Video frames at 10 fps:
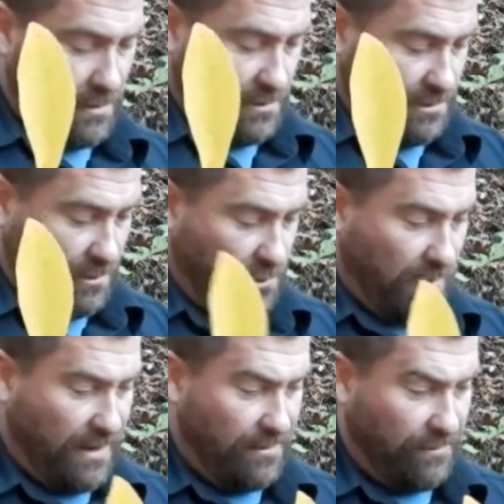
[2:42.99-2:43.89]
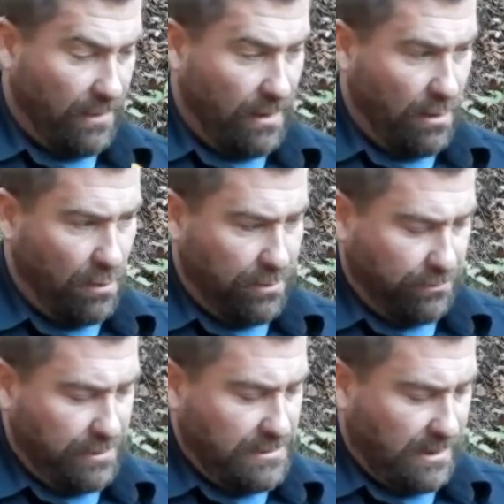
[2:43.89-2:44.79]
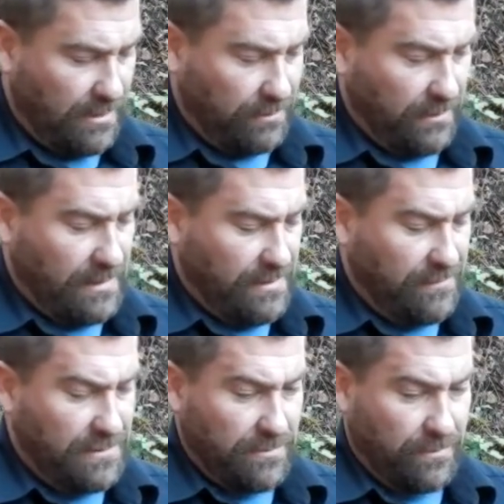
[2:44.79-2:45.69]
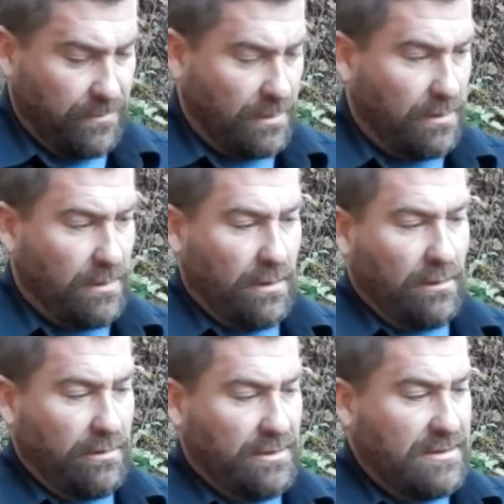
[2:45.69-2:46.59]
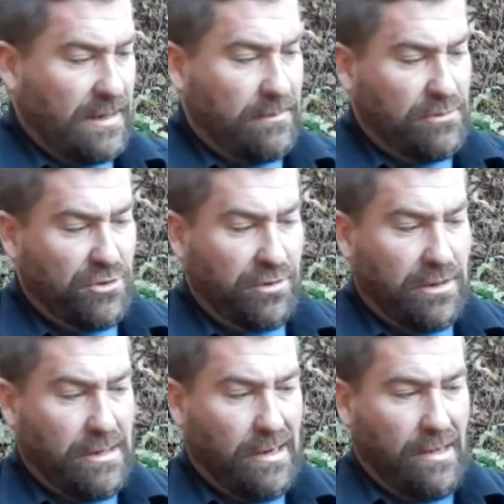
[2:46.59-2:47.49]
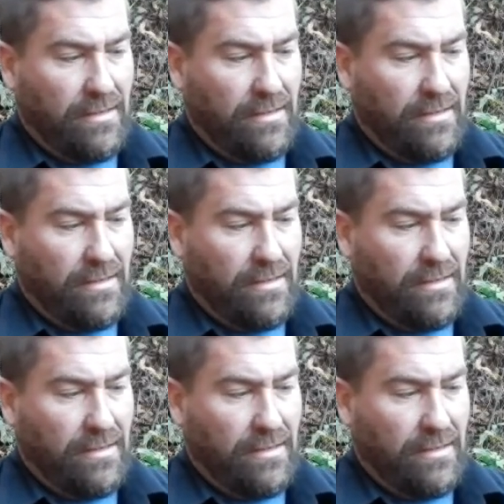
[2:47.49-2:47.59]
So you'll have all 3 type leaves on the same tree.